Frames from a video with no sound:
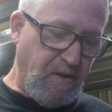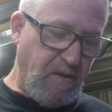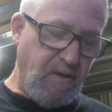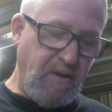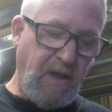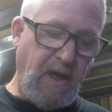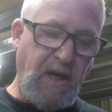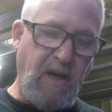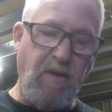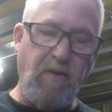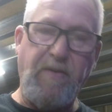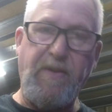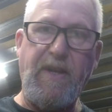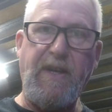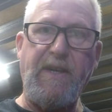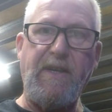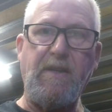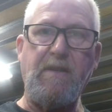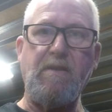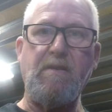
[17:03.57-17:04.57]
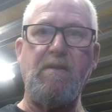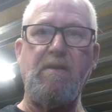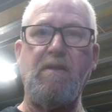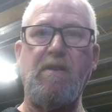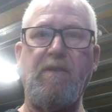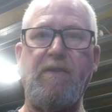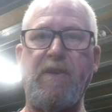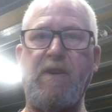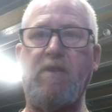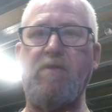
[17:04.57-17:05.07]
the whole thing,
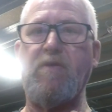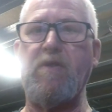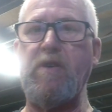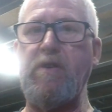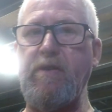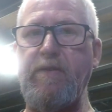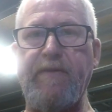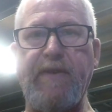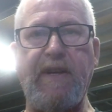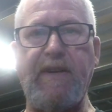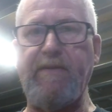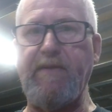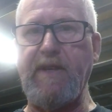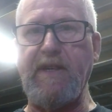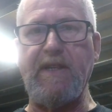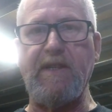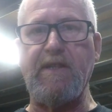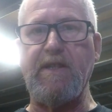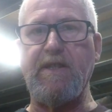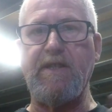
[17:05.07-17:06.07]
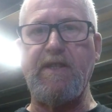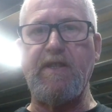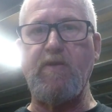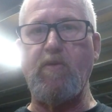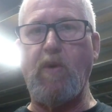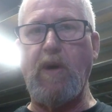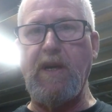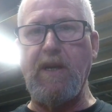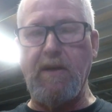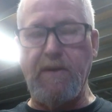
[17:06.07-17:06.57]
the groove and everything, just
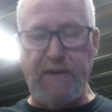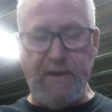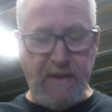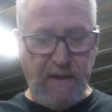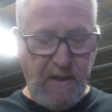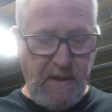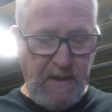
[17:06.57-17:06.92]
swelled.